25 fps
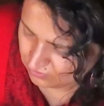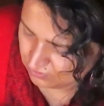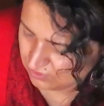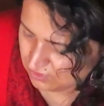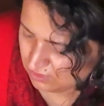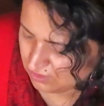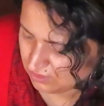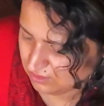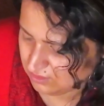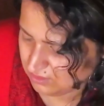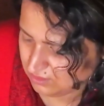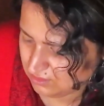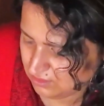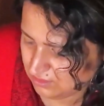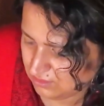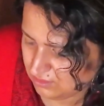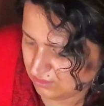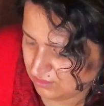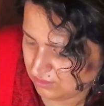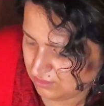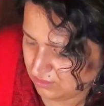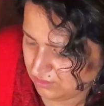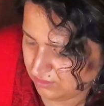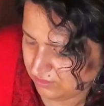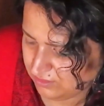not,
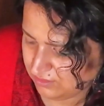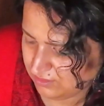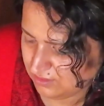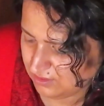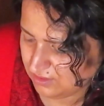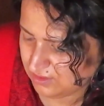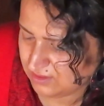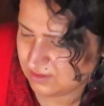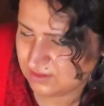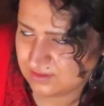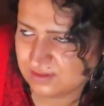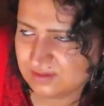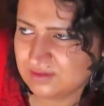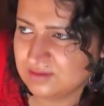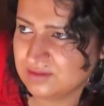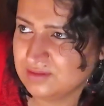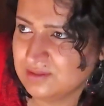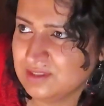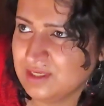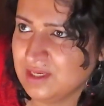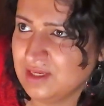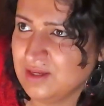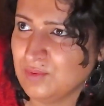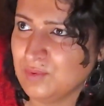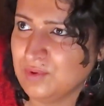it doesn't
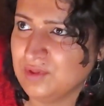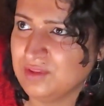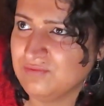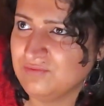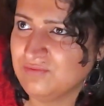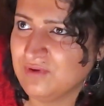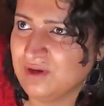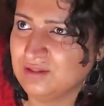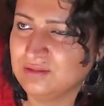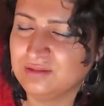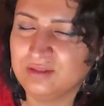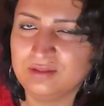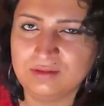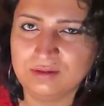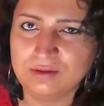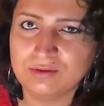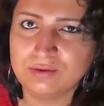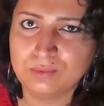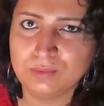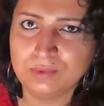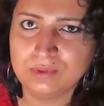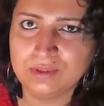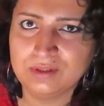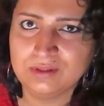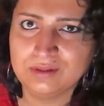take away the fact that they
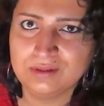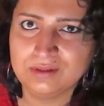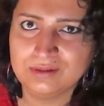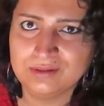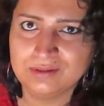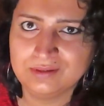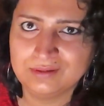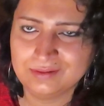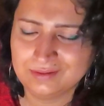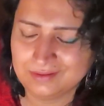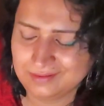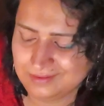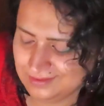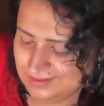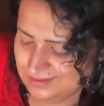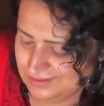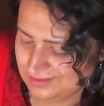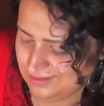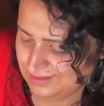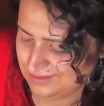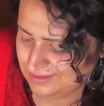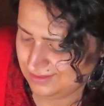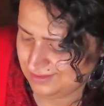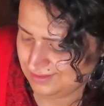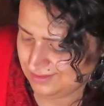are weak.
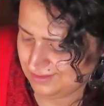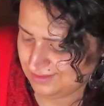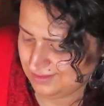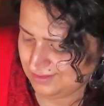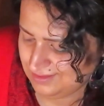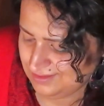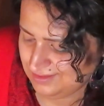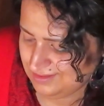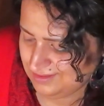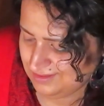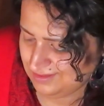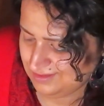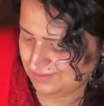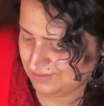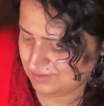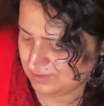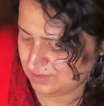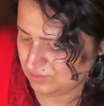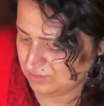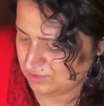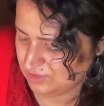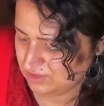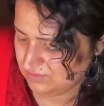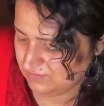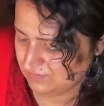You know what I
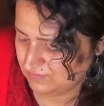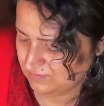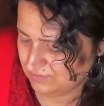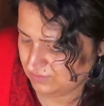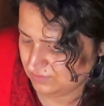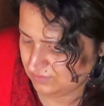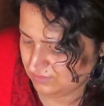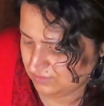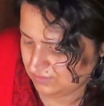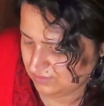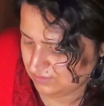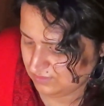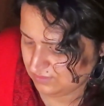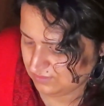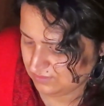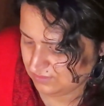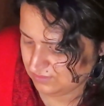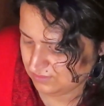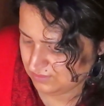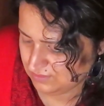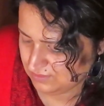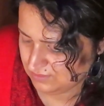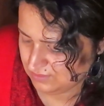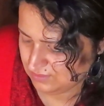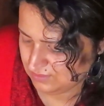mean?
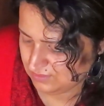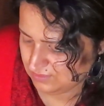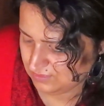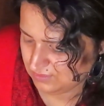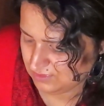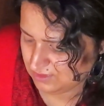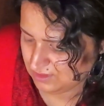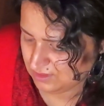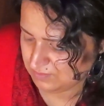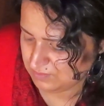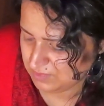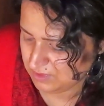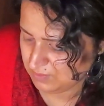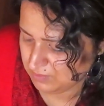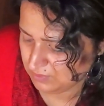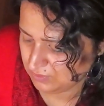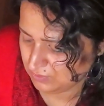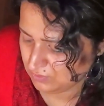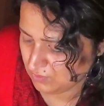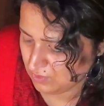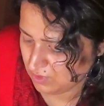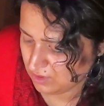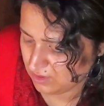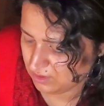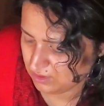And people
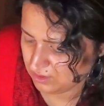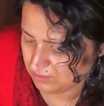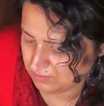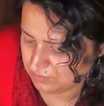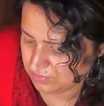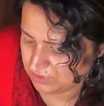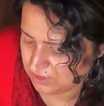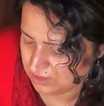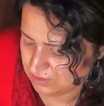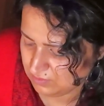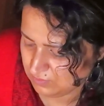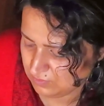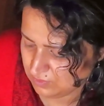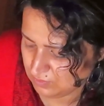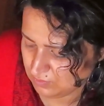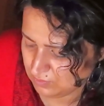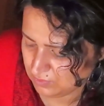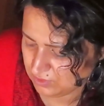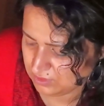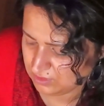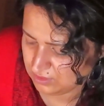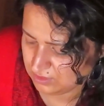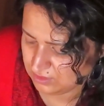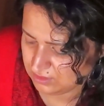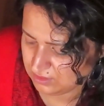who are competing with
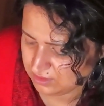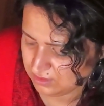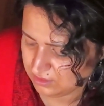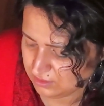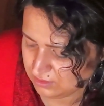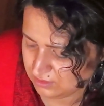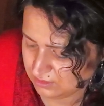one another.